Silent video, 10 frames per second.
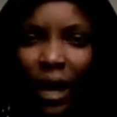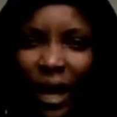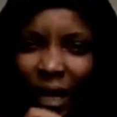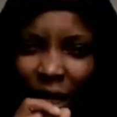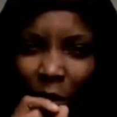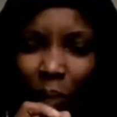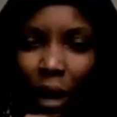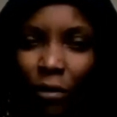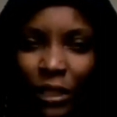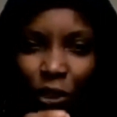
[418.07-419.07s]
And our
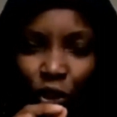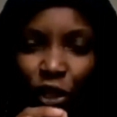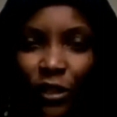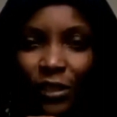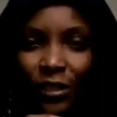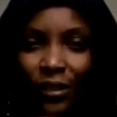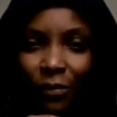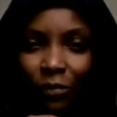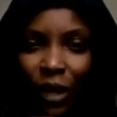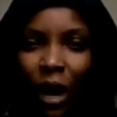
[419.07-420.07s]
power is just,
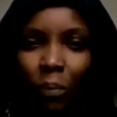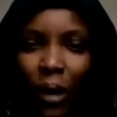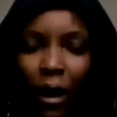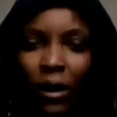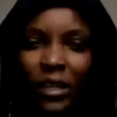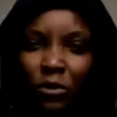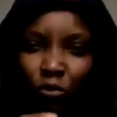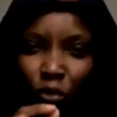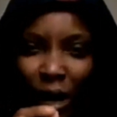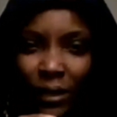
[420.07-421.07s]
our power is
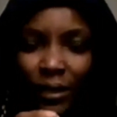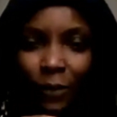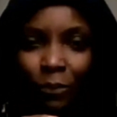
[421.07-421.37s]
right.